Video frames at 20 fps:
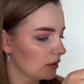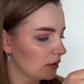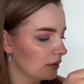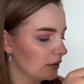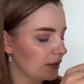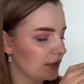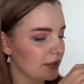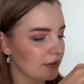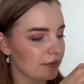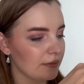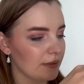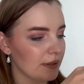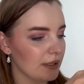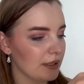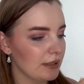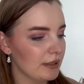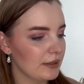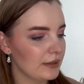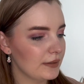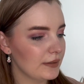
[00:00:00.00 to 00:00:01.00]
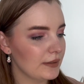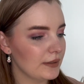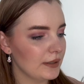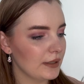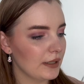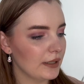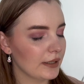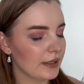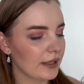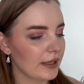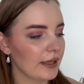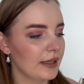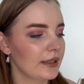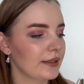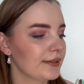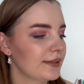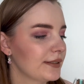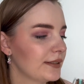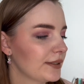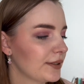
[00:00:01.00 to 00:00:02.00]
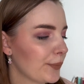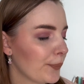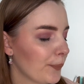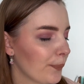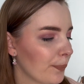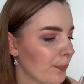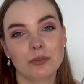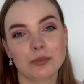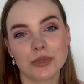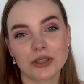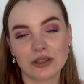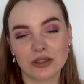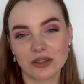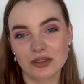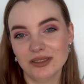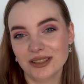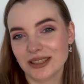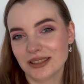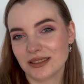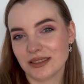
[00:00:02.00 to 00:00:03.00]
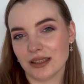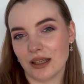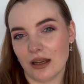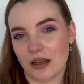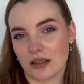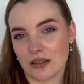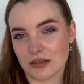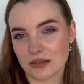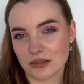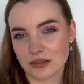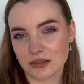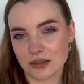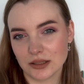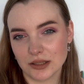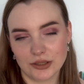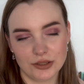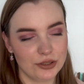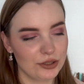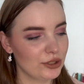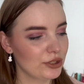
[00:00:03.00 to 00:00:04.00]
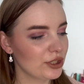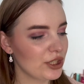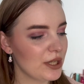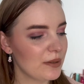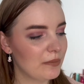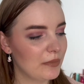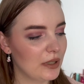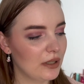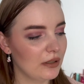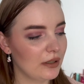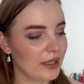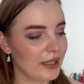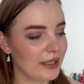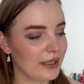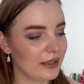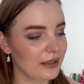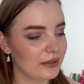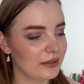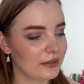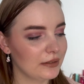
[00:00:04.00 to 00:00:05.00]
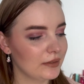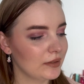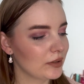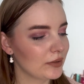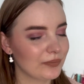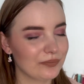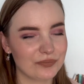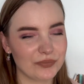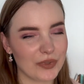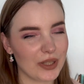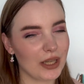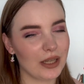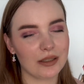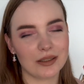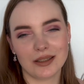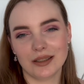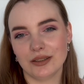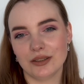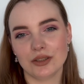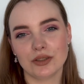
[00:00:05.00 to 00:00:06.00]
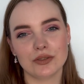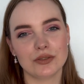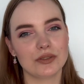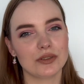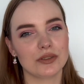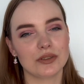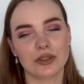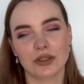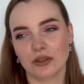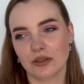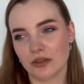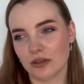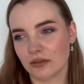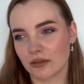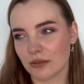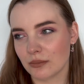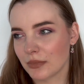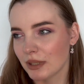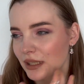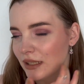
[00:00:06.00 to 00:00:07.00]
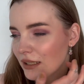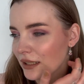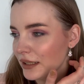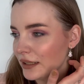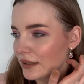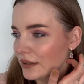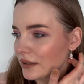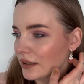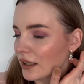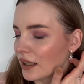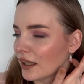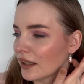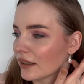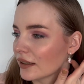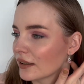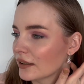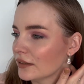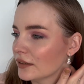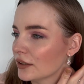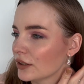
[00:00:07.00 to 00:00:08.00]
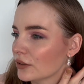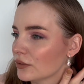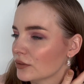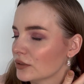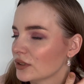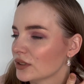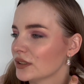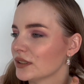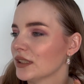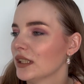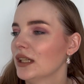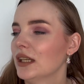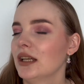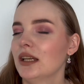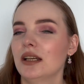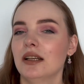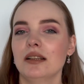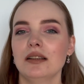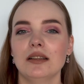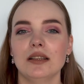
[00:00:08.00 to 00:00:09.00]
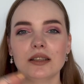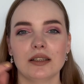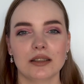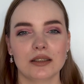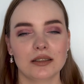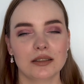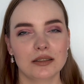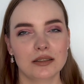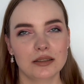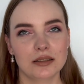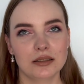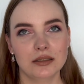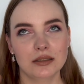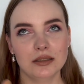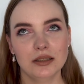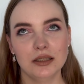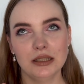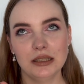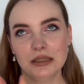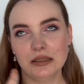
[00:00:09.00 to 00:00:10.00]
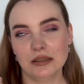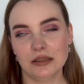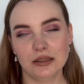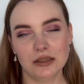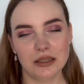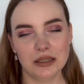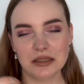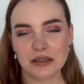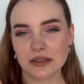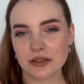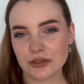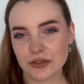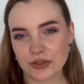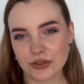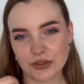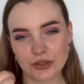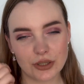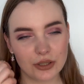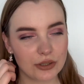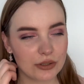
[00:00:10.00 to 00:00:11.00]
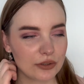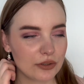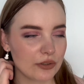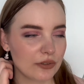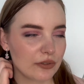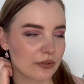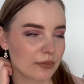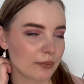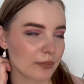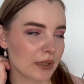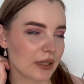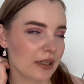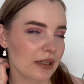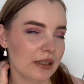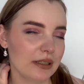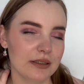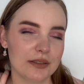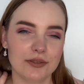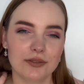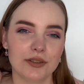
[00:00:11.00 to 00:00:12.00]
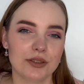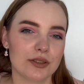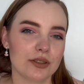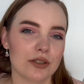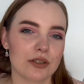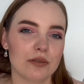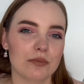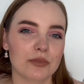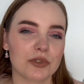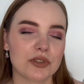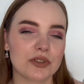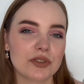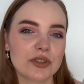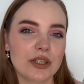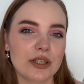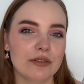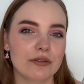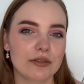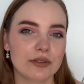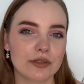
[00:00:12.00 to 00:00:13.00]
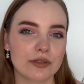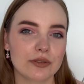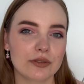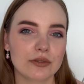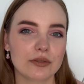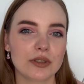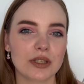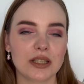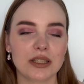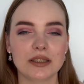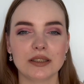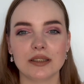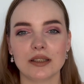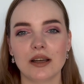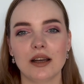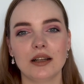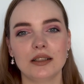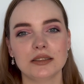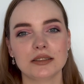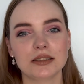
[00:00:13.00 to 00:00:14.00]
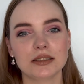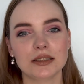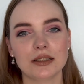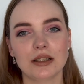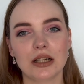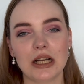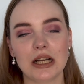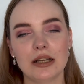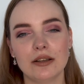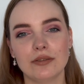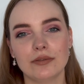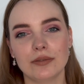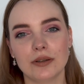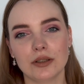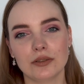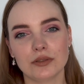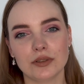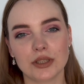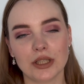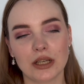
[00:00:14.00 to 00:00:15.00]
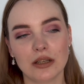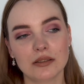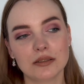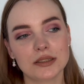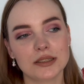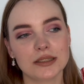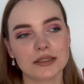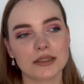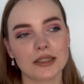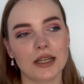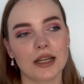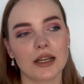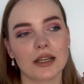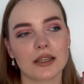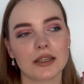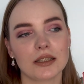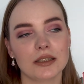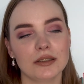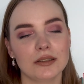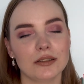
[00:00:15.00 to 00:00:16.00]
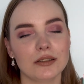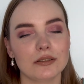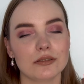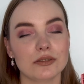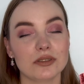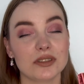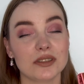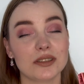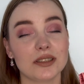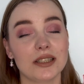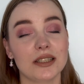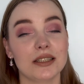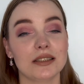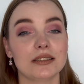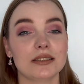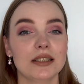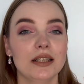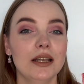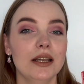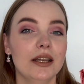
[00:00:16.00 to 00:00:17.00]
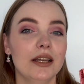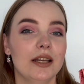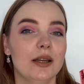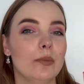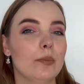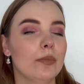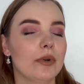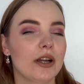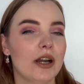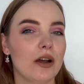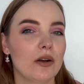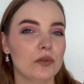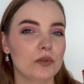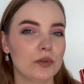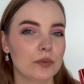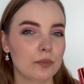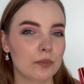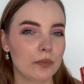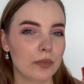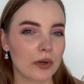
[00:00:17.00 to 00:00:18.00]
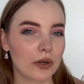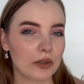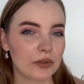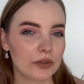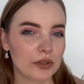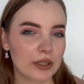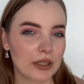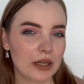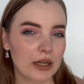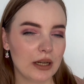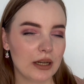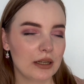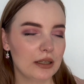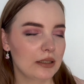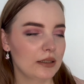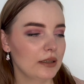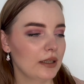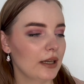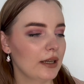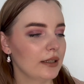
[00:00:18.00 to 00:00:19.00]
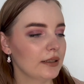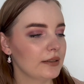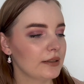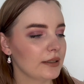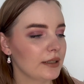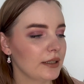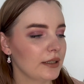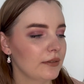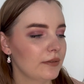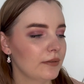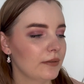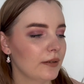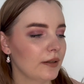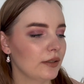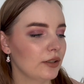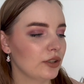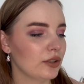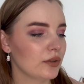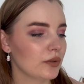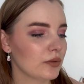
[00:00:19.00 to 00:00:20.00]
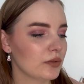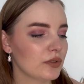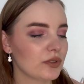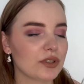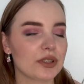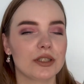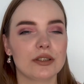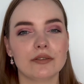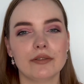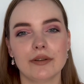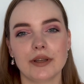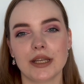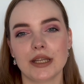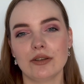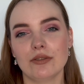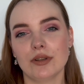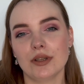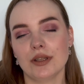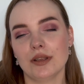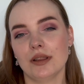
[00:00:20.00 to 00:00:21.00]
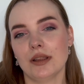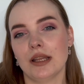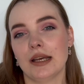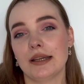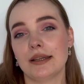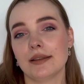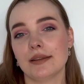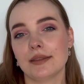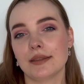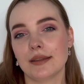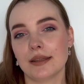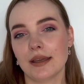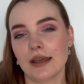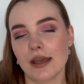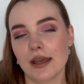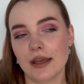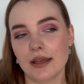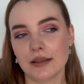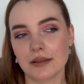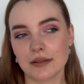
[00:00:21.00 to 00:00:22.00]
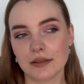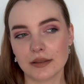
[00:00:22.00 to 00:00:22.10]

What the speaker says: Divinity, I guess, because it's also a shimmer and I can use it all over my lid. I can use it like in inner third of my lid with almost every look, and also I found out that I can use it as a brown bone highlight if I use a very light hand.